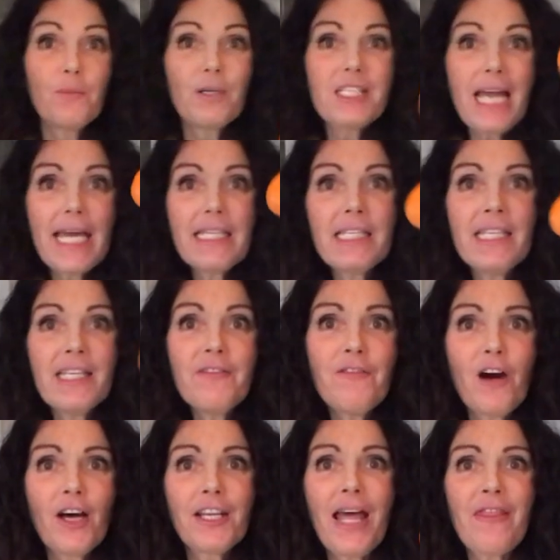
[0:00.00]
which I live
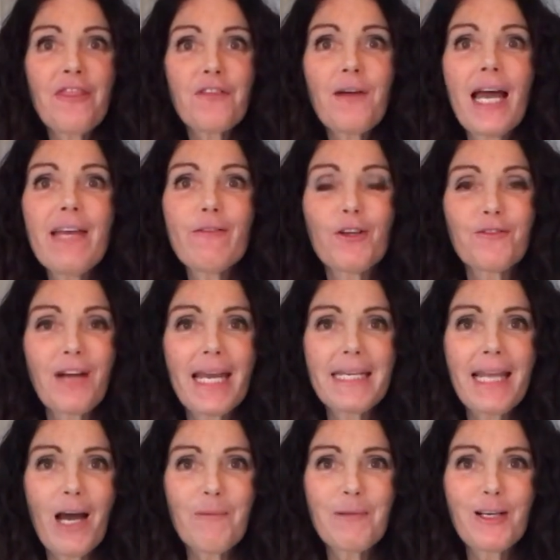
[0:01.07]
on and thrive on
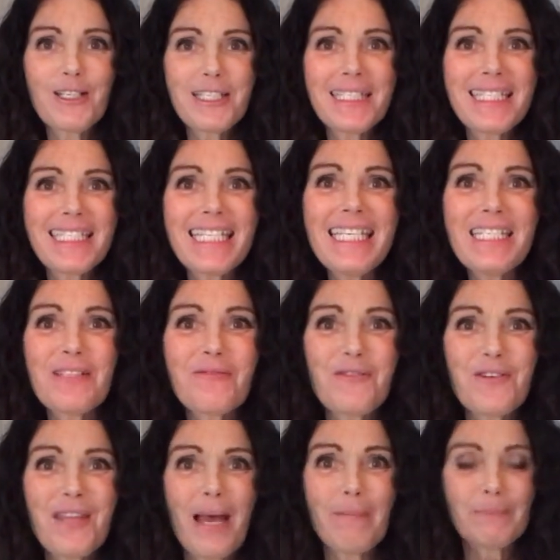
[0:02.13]
right now because it's season
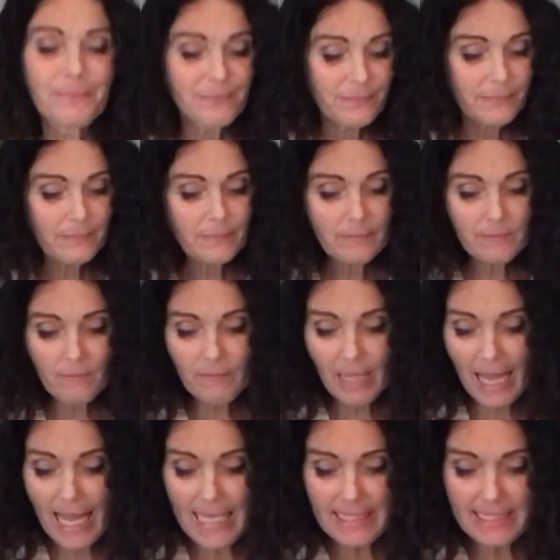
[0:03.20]
for them.
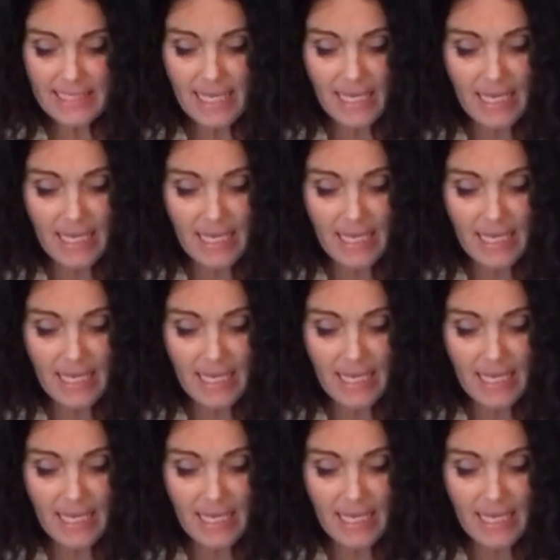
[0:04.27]
And